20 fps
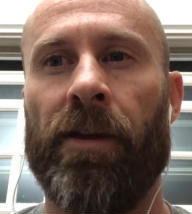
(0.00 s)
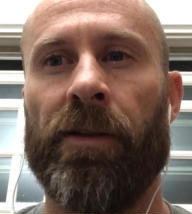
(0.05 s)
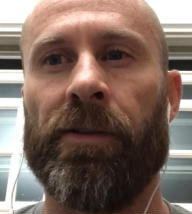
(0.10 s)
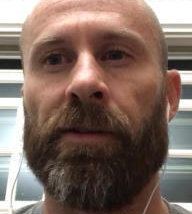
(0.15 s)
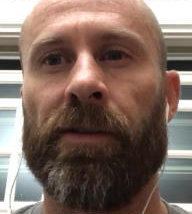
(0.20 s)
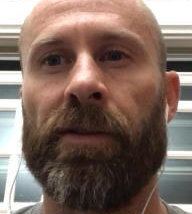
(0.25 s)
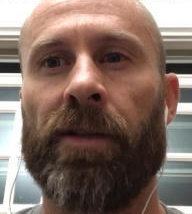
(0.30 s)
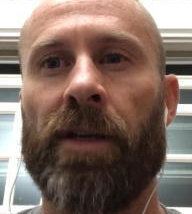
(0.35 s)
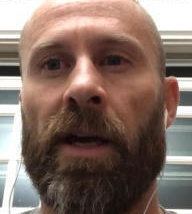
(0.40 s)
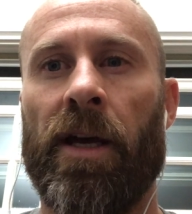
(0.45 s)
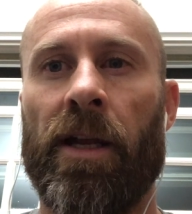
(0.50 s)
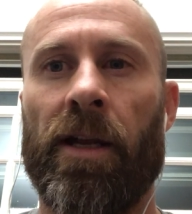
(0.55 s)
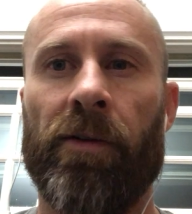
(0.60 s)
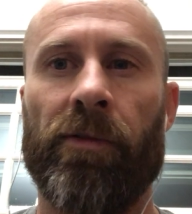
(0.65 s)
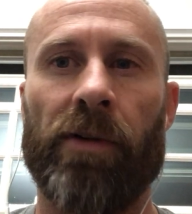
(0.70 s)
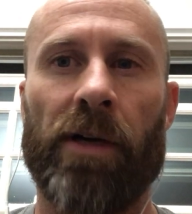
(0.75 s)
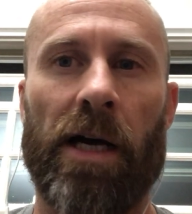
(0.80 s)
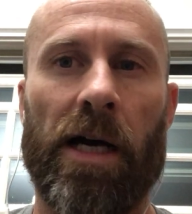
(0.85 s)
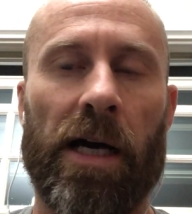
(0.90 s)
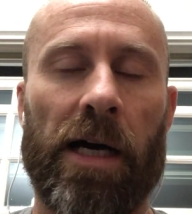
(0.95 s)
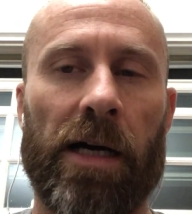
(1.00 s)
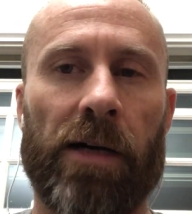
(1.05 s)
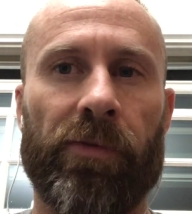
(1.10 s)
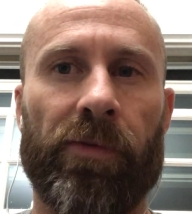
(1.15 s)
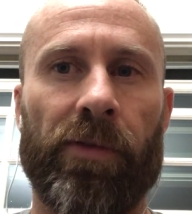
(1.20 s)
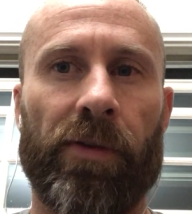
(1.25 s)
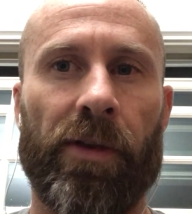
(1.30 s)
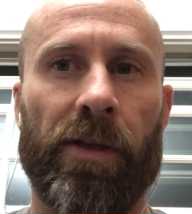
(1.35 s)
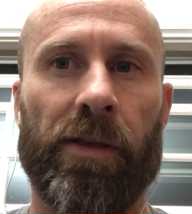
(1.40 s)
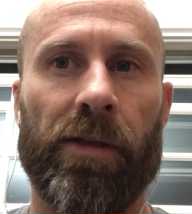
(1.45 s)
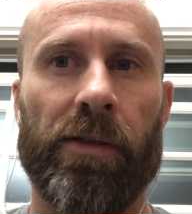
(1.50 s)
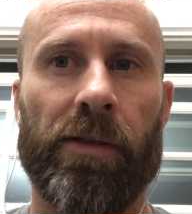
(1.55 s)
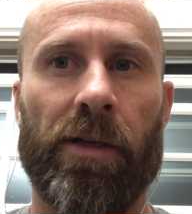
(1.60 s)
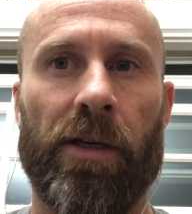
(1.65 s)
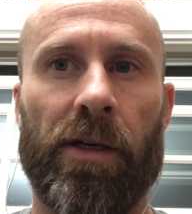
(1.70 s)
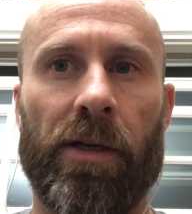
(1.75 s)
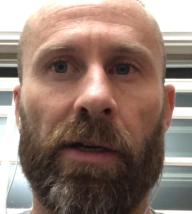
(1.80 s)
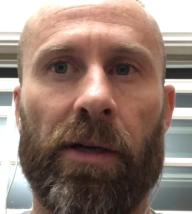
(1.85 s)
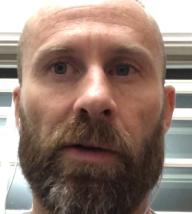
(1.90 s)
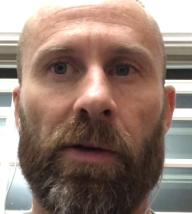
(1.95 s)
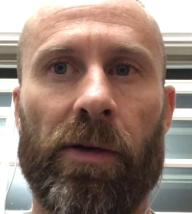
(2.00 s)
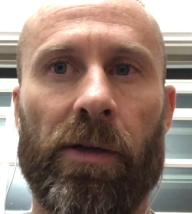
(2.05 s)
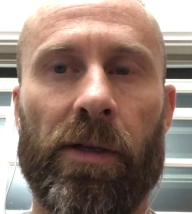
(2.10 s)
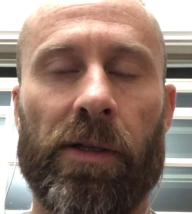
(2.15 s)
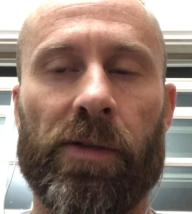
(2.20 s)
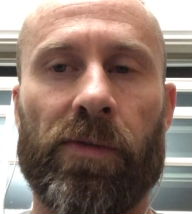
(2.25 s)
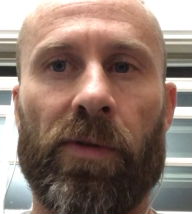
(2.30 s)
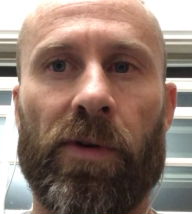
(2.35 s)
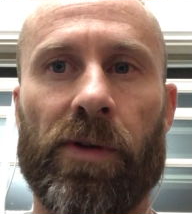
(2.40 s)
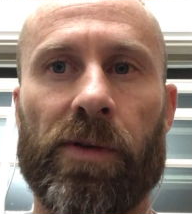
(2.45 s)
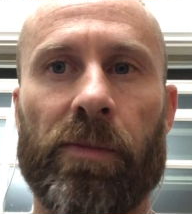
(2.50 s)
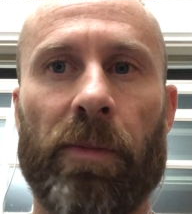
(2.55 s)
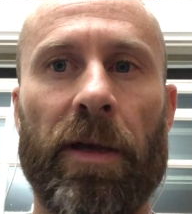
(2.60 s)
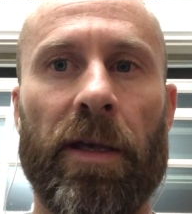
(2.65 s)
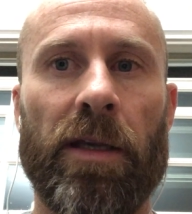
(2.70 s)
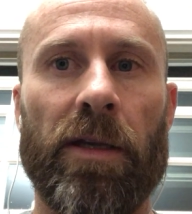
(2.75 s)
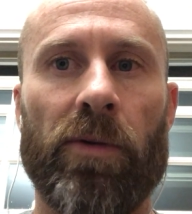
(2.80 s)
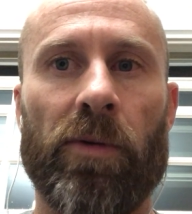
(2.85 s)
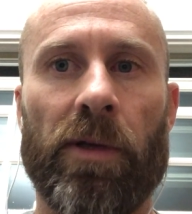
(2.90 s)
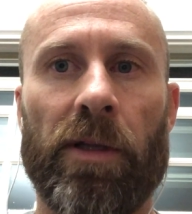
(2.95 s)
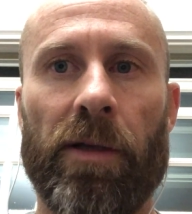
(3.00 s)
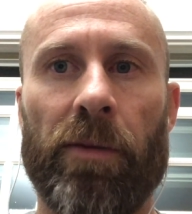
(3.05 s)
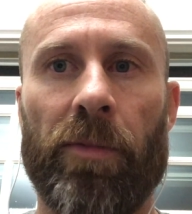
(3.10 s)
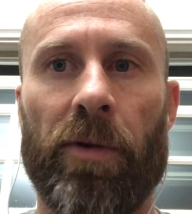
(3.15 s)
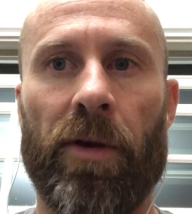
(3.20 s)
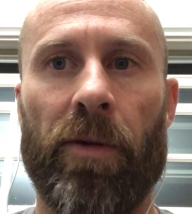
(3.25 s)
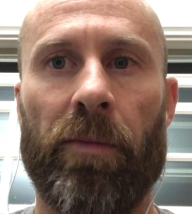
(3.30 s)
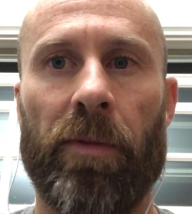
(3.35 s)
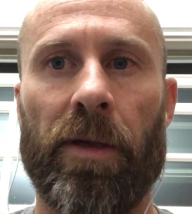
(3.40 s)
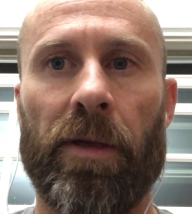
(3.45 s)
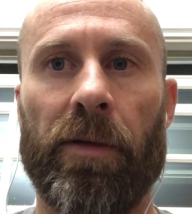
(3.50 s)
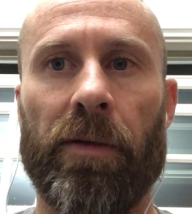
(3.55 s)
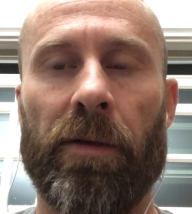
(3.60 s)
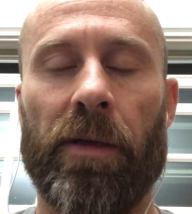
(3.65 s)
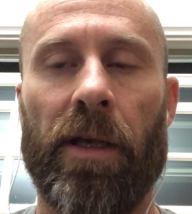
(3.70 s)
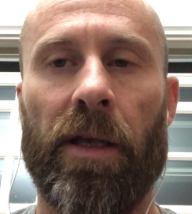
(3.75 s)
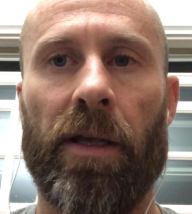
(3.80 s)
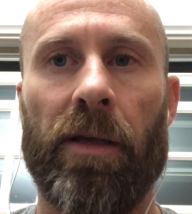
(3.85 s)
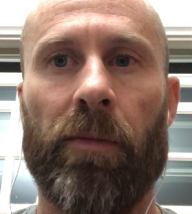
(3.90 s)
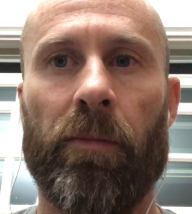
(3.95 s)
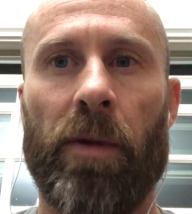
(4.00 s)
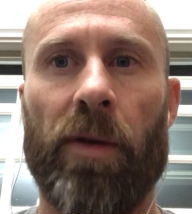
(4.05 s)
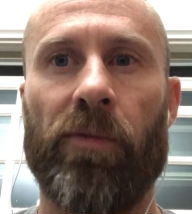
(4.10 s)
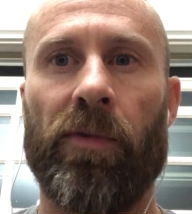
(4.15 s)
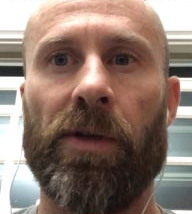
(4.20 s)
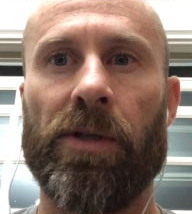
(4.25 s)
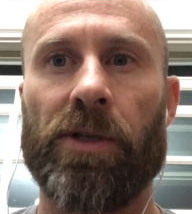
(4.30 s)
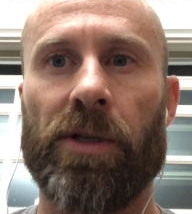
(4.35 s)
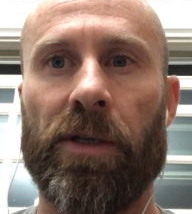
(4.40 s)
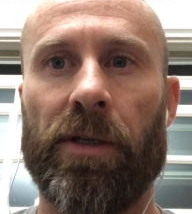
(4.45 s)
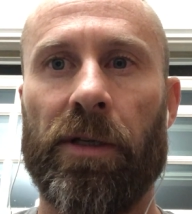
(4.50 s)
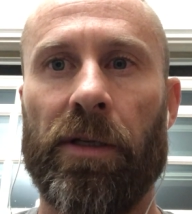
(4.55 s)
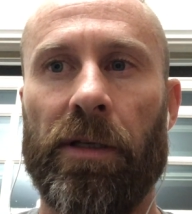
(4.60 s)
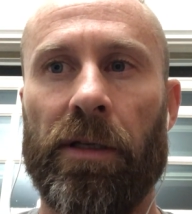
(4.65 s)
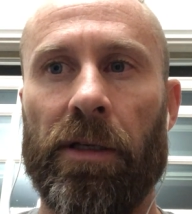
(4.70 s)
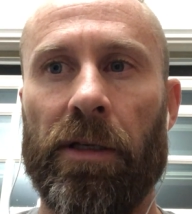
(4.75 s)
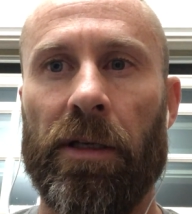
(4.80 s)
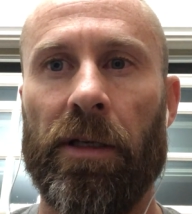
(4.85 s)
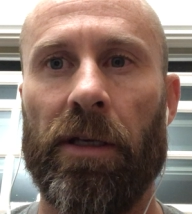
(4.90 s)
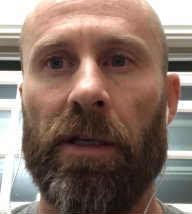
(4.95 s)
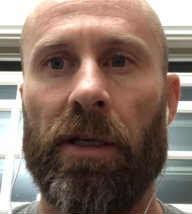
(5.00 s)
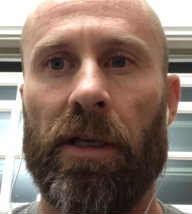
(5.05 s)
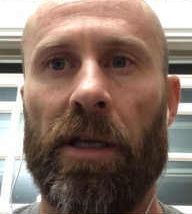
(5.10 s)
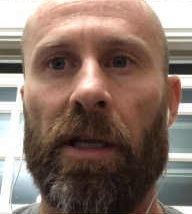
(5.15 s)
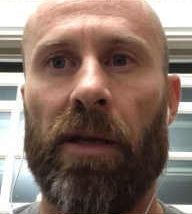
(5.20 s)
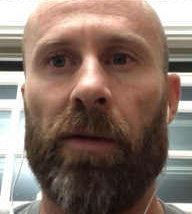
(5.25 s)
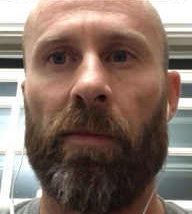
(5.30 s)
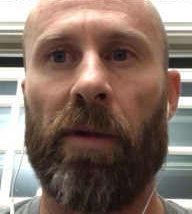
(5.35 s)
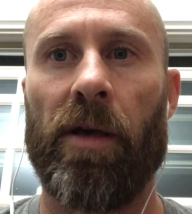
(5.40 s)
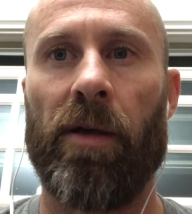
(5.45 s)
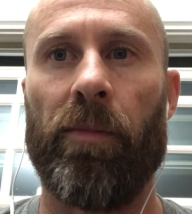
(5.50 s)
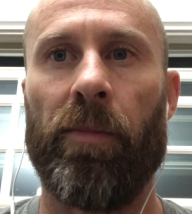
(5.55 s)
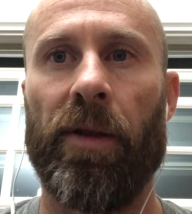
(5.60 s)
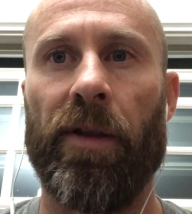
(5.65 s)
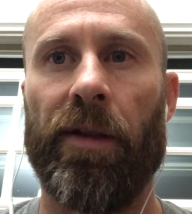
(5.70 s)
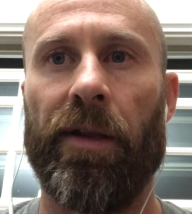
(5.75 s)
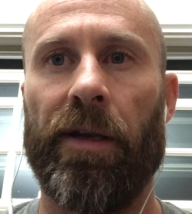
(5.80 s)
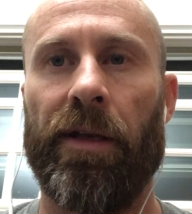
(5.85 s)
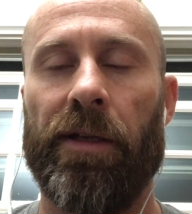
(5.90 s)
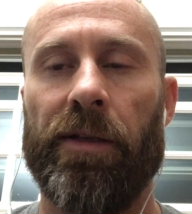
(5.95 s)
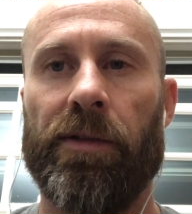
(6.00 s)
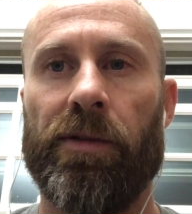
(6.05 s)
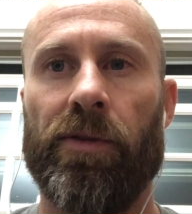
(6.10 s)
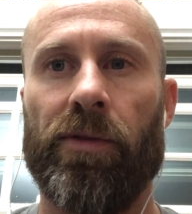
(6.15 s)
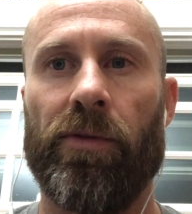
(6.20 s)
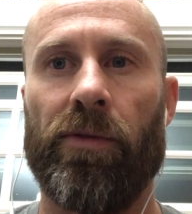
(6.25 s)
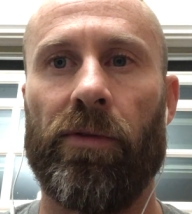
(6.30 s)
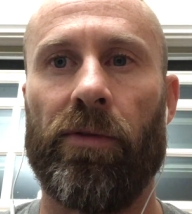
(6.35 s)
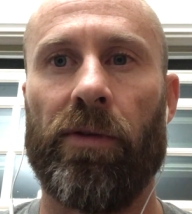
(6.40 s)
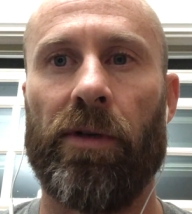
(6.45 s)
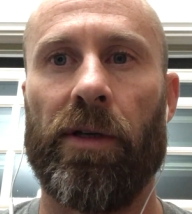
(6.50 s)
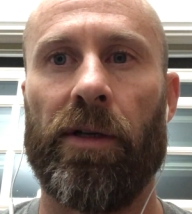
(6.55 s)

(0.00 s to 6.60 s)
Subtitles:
just kind of off as far as my equilibrium and my vision and my ability to